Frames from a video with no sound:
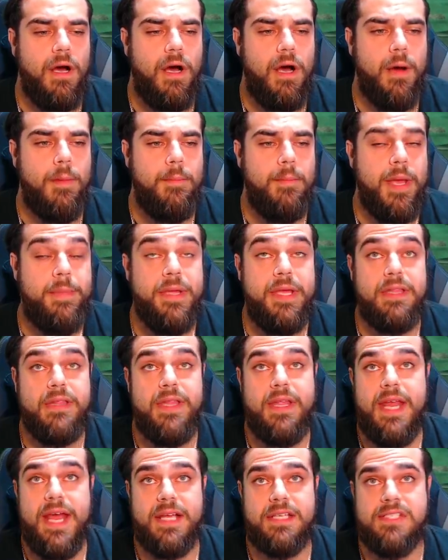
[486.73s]
Maybe in
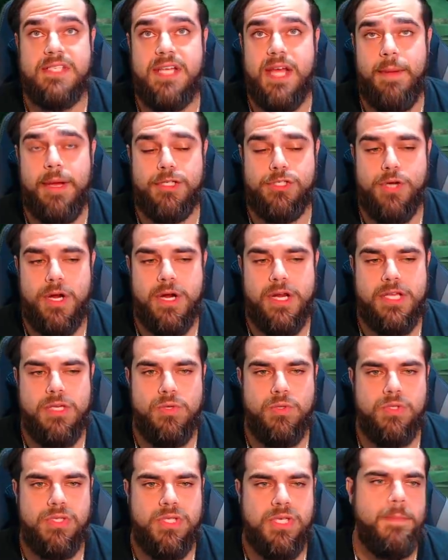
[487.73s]
the next time I try to
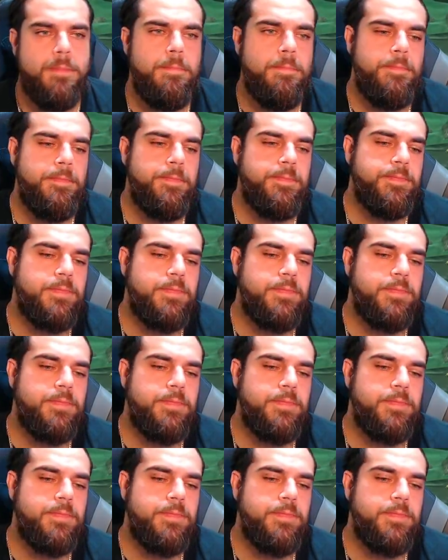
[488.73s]
use him.